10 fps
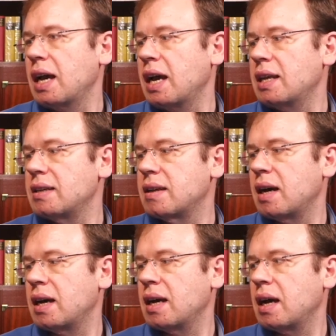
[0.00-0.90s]
and
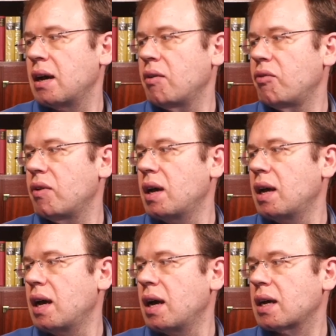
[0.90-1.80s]
I have
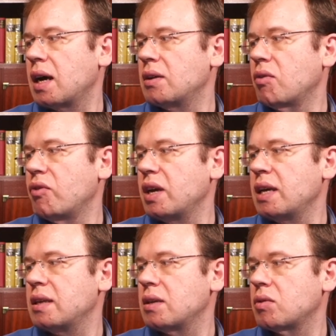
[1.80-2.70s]
a kind of
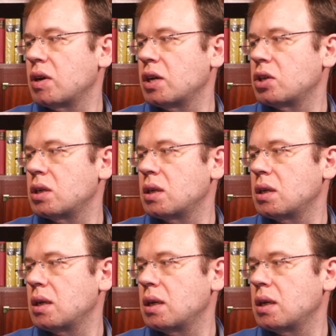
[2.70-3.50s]
integration